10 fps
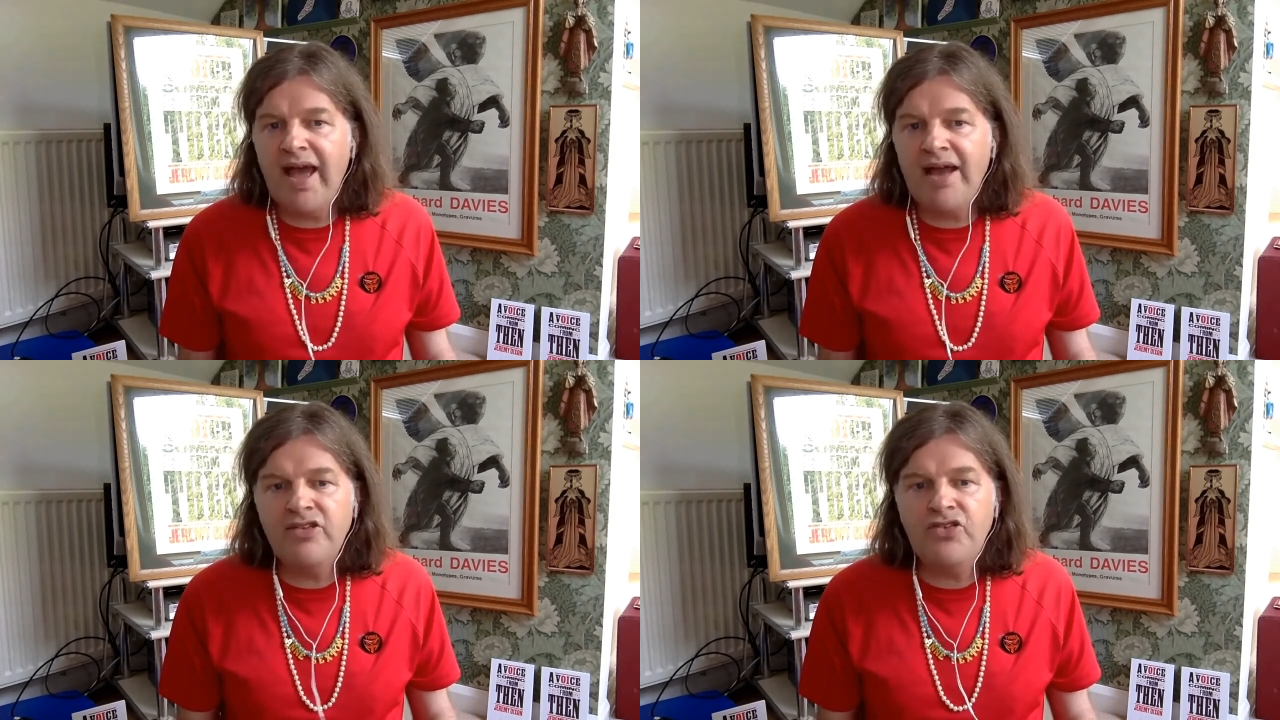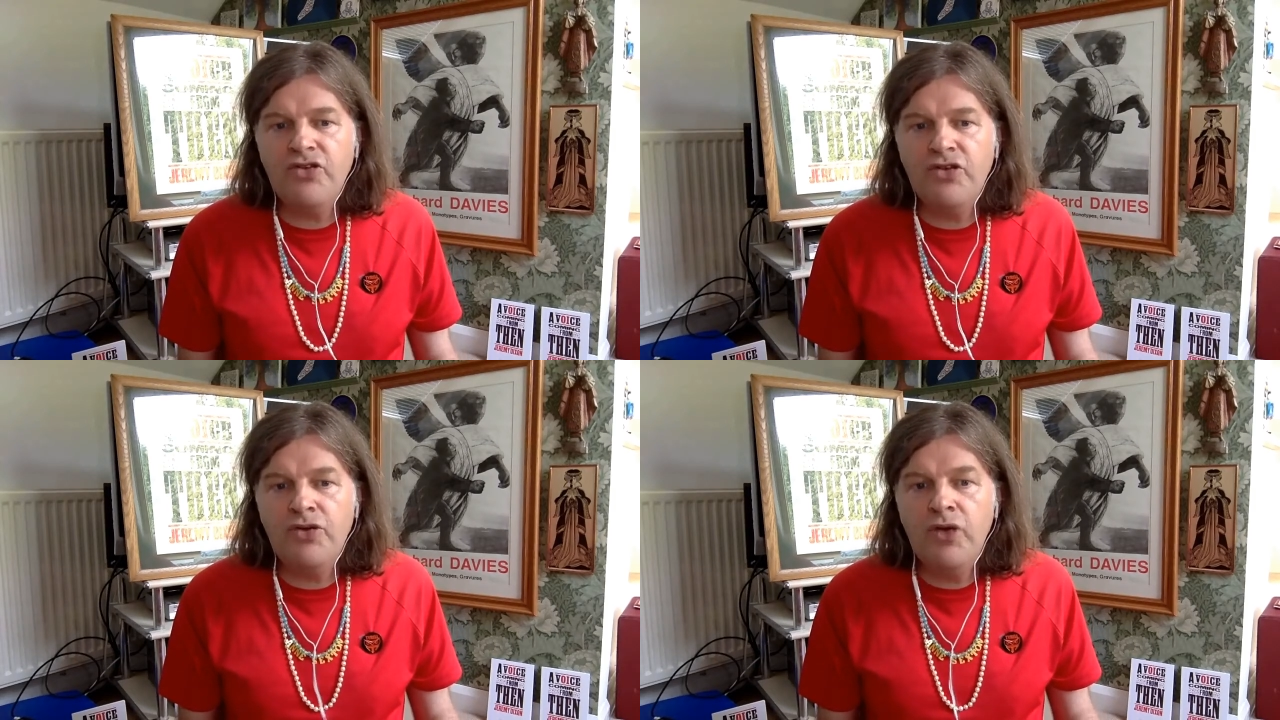added
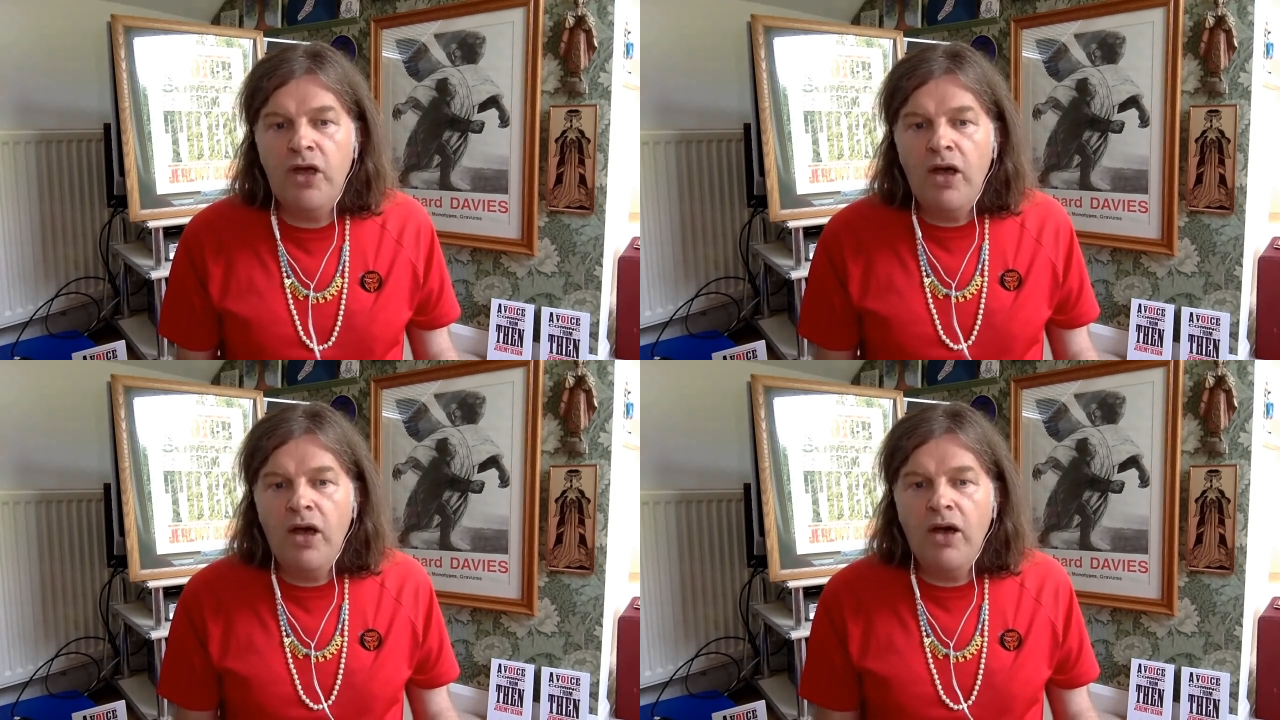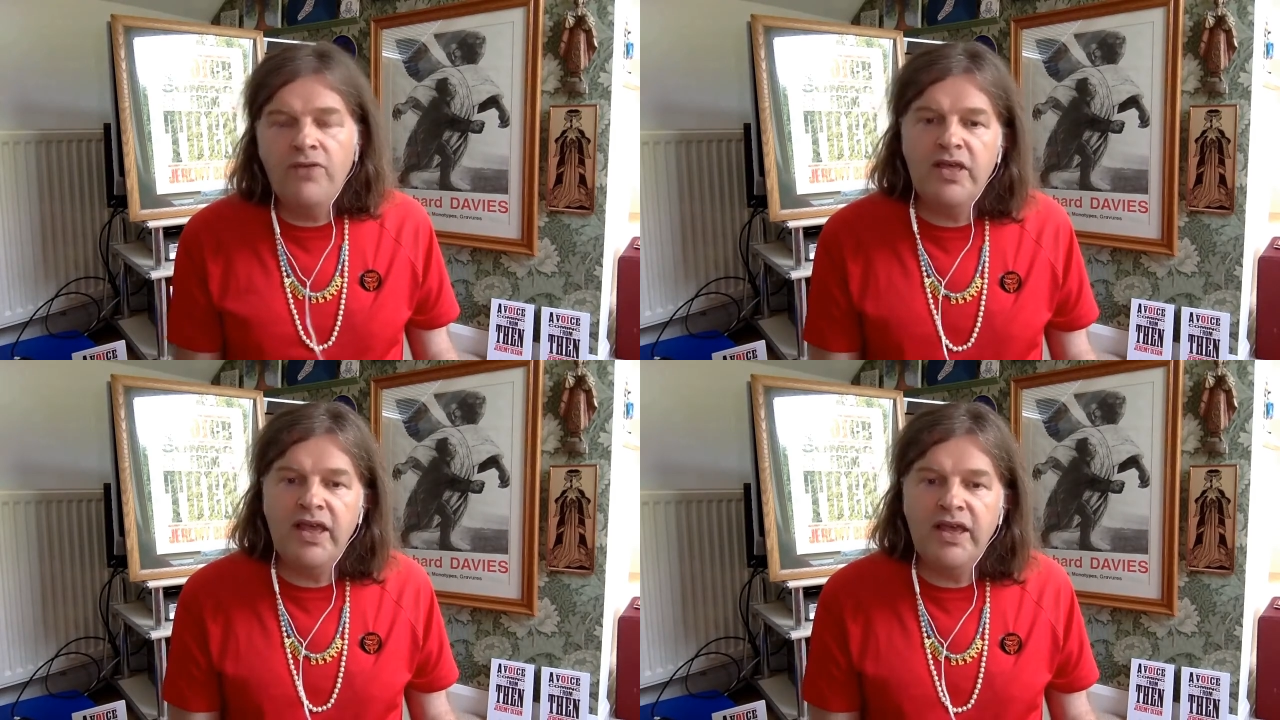to
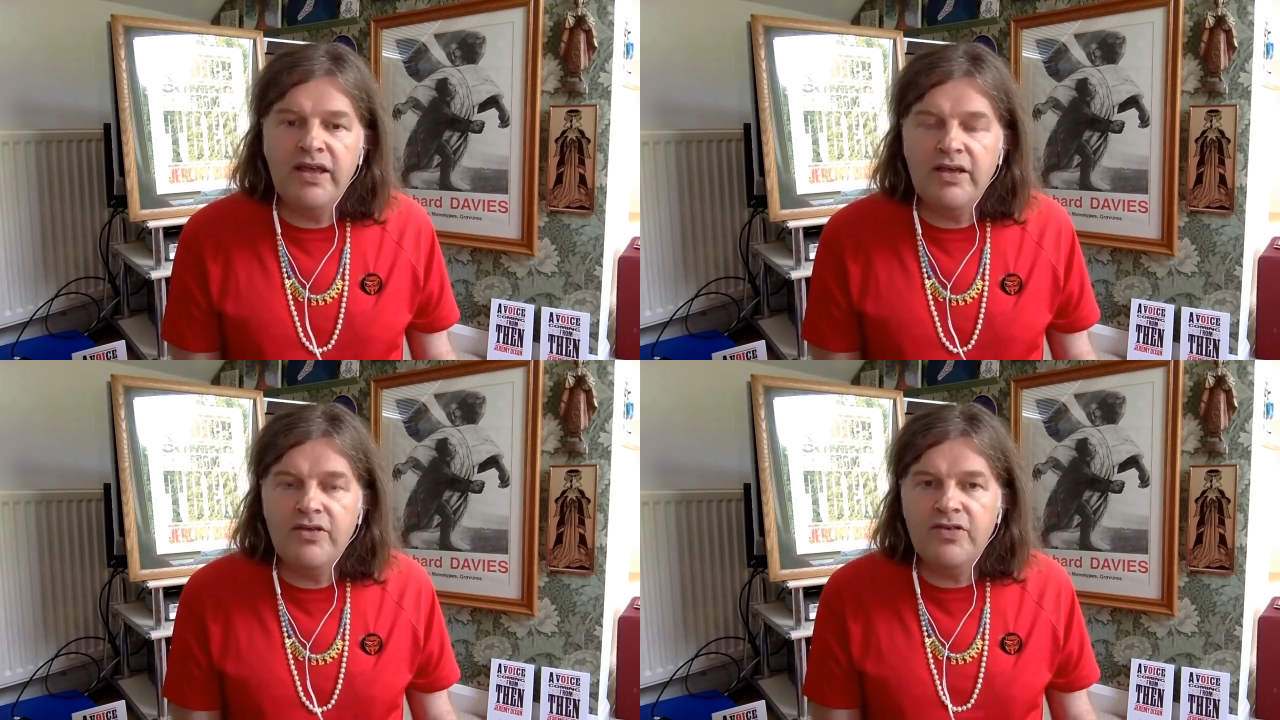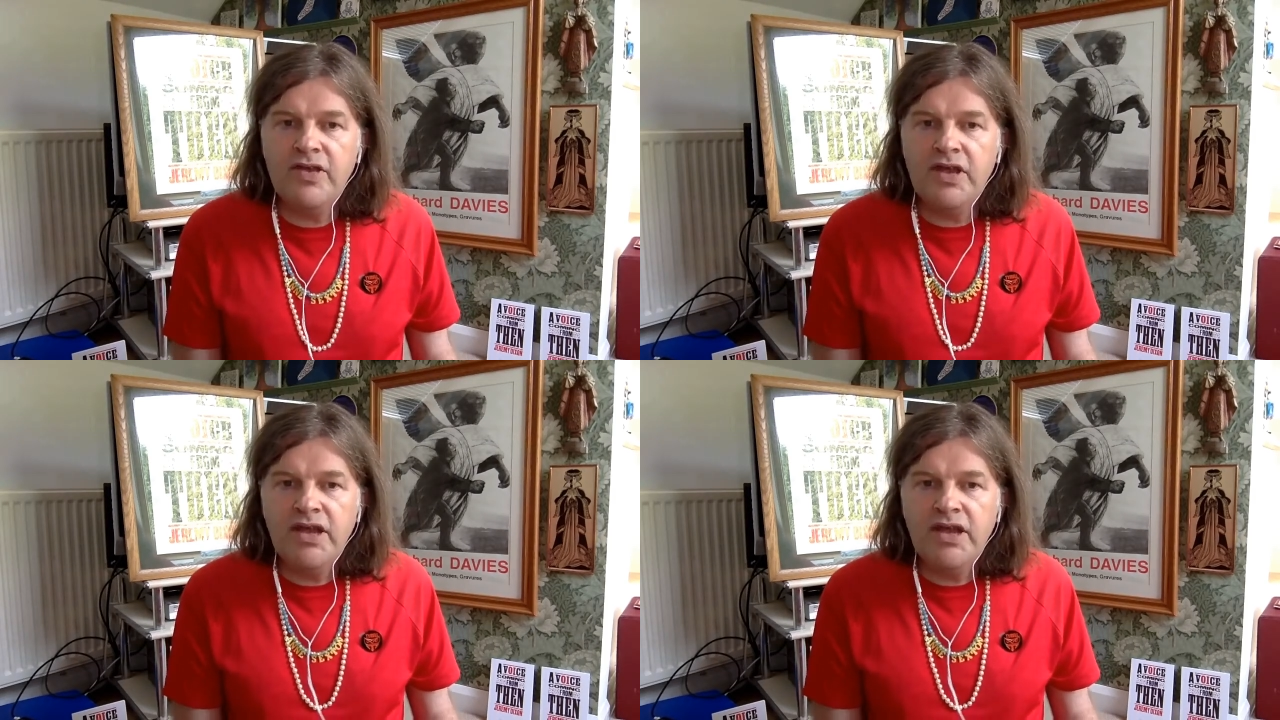over the years.